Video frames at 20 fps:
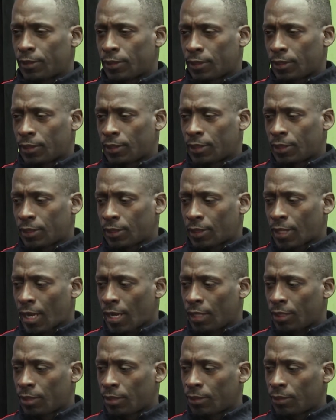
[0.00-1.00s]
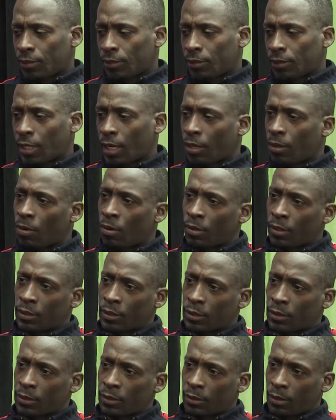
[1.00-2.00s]
decided to take all
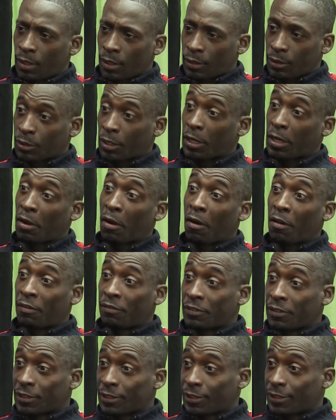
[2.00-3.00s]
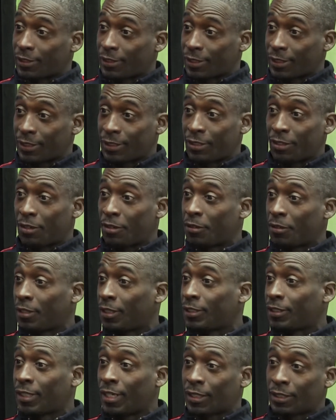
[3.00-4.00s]
of us, and says, no,
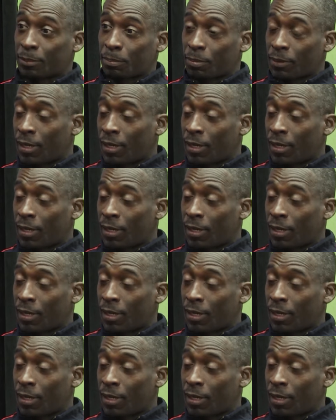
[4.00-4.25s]
let's not,